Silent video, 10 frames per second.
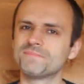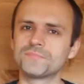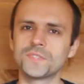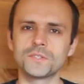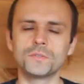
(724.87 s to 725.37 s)

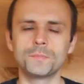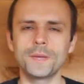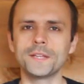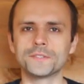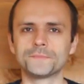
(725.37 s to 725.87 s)
This all
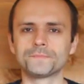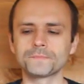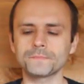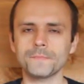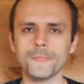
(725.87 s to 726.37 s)
depends.
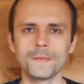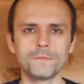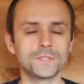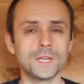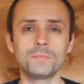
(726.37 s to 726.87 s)
For
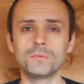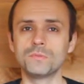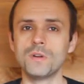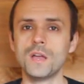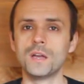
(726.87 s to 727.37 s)
example,